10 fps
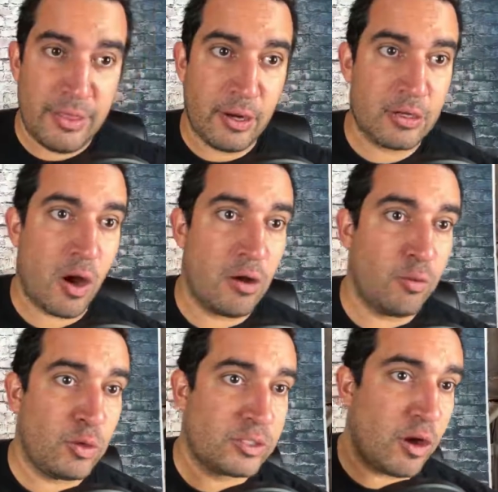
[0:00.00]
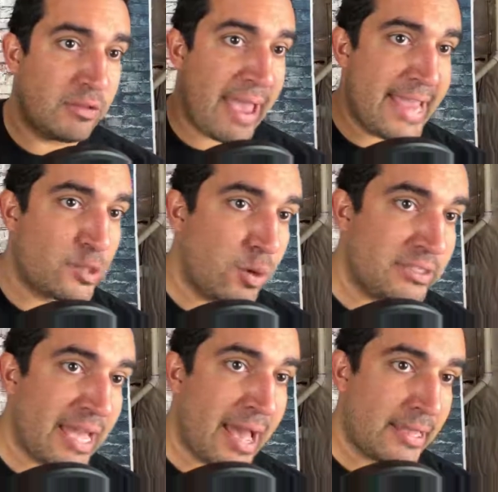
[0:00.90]
They're called what's called
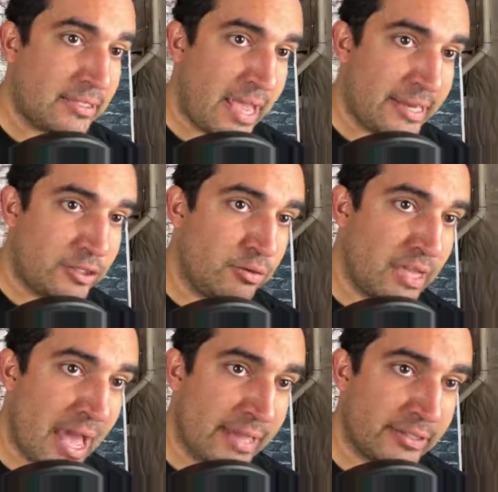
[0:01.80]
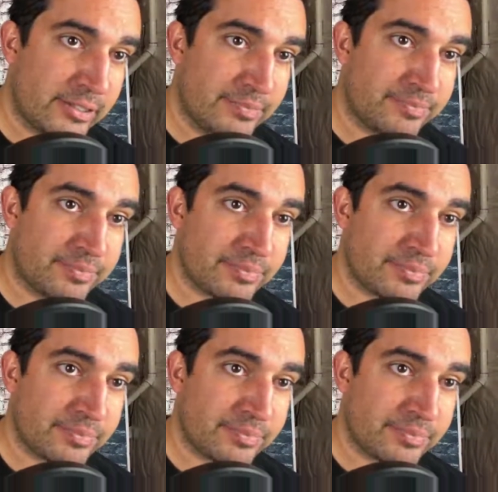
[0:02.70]
H1 tags, H2 tags,